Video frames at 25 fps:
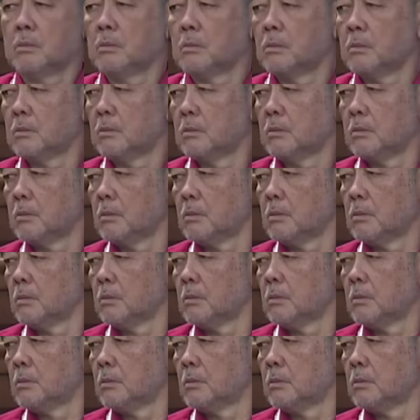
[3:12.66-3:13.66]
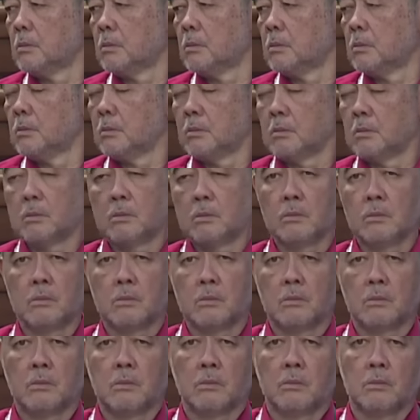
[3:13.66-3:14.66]

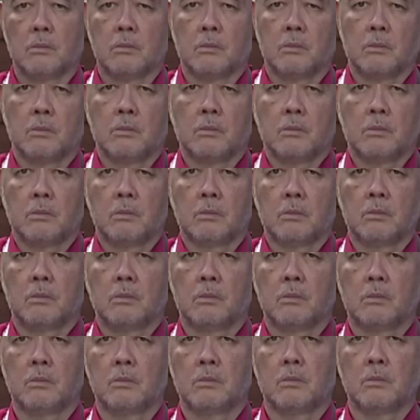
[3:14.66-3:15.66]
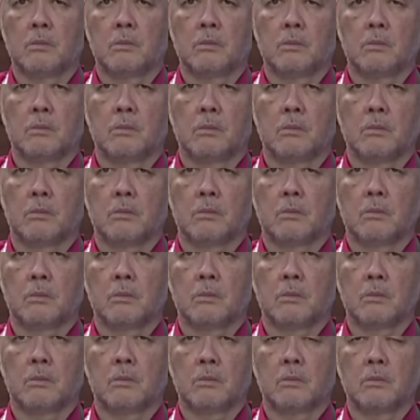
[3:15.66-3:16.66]

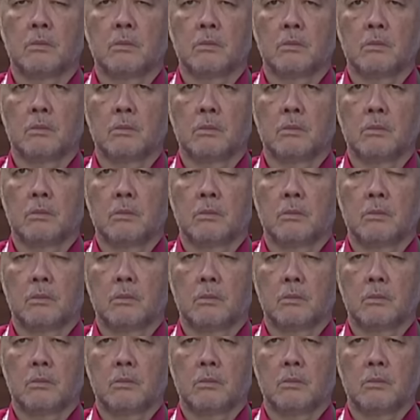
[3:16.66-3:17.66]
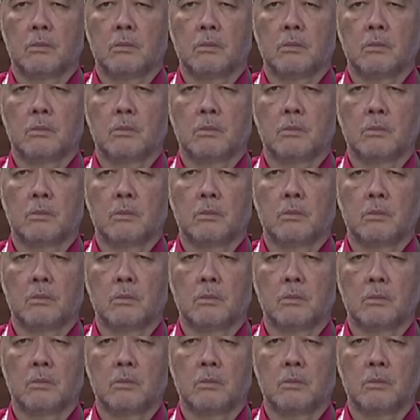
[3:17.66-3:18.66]

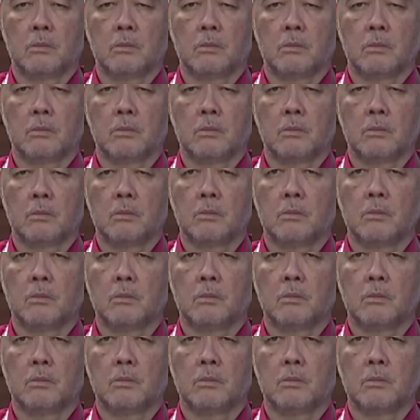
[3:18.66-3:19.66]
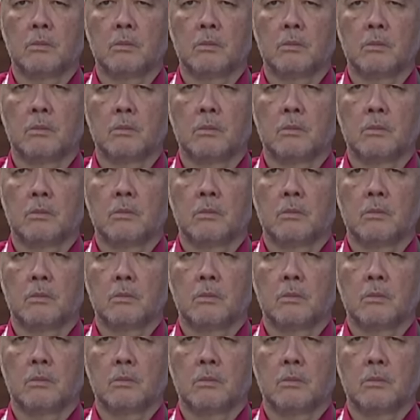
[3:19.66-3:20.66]
This person isn't speaking.